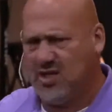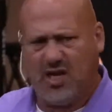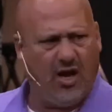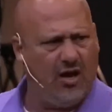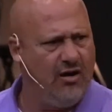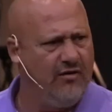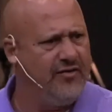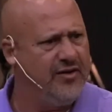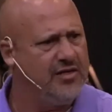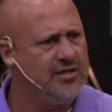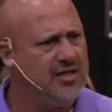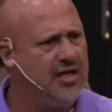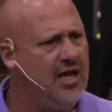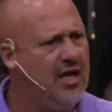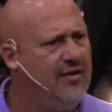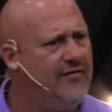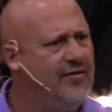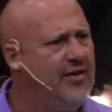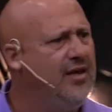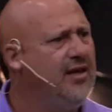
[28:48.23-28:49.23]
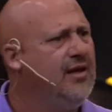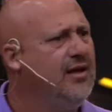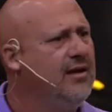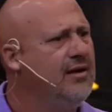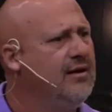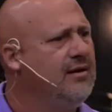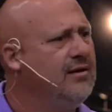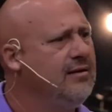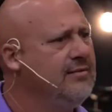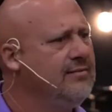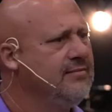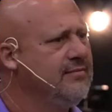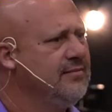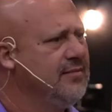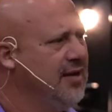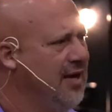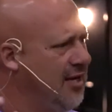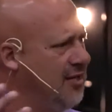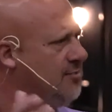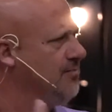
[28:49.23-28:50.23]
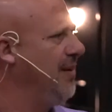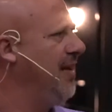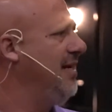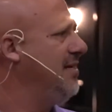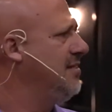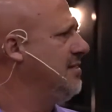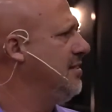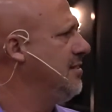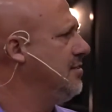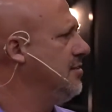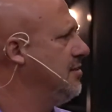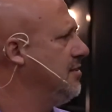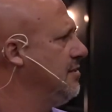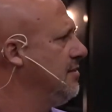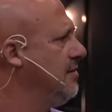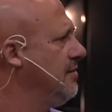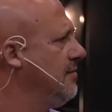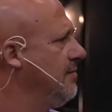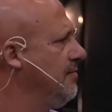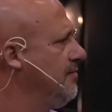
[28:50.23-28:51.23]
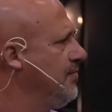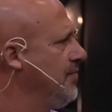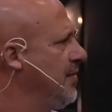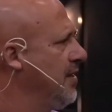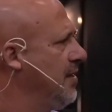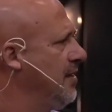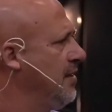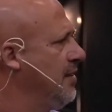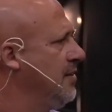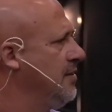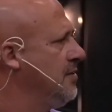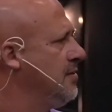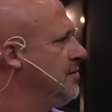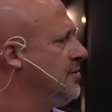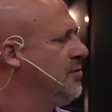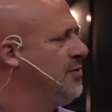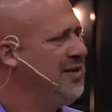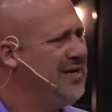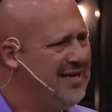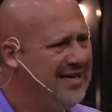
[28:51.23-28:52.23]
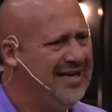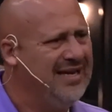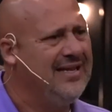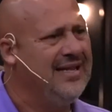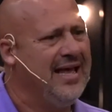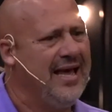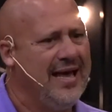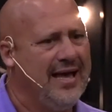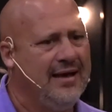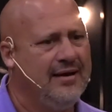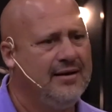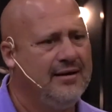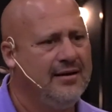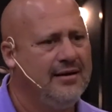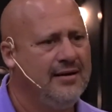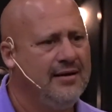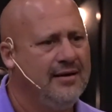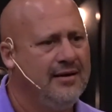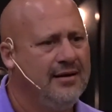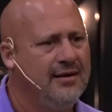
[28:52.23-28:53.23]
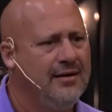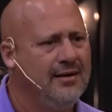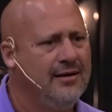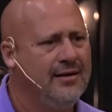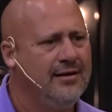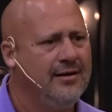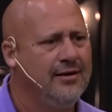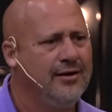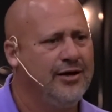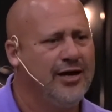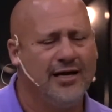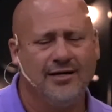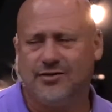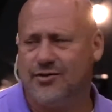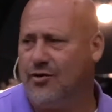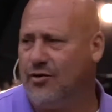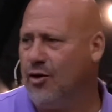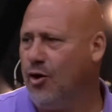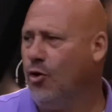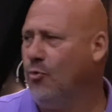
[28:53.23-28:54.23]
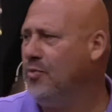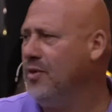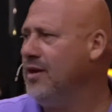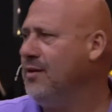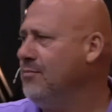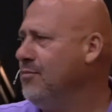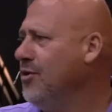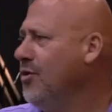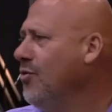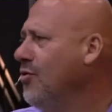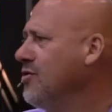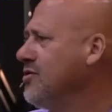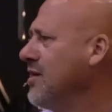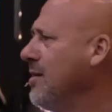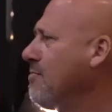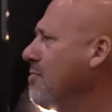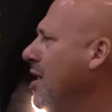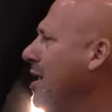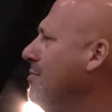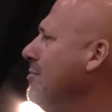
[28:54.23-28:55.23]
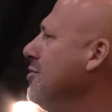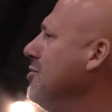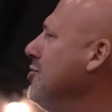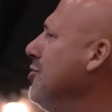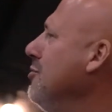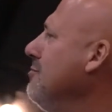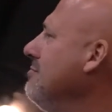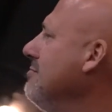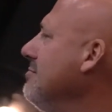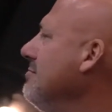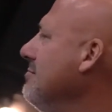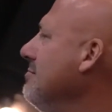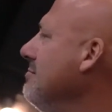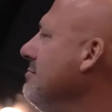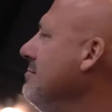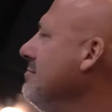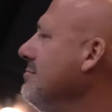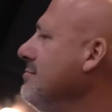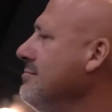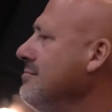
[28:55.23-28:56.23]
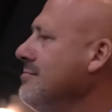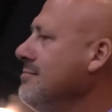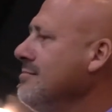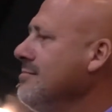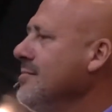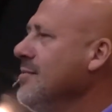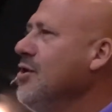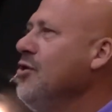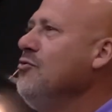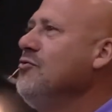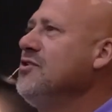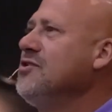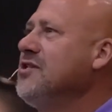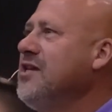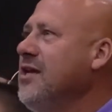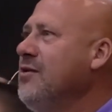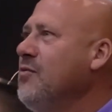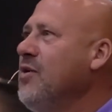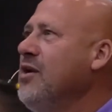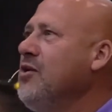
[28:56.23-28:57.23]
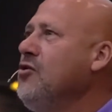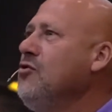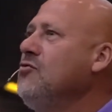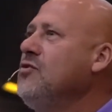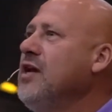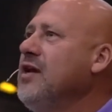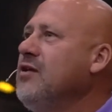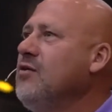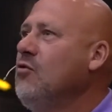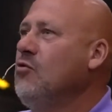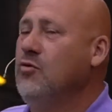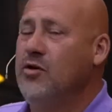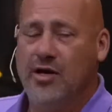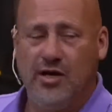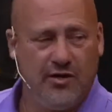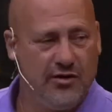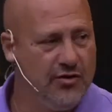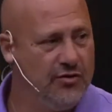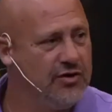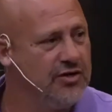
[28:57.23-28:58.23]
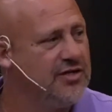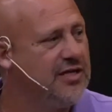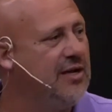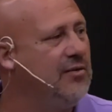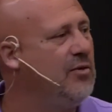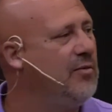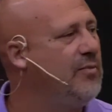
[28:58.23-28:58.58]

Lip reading: this COVID stuff, God's blessed us. Amen. So we did that. God's going to open up doors, I promise you. You just get ready. You take your, you just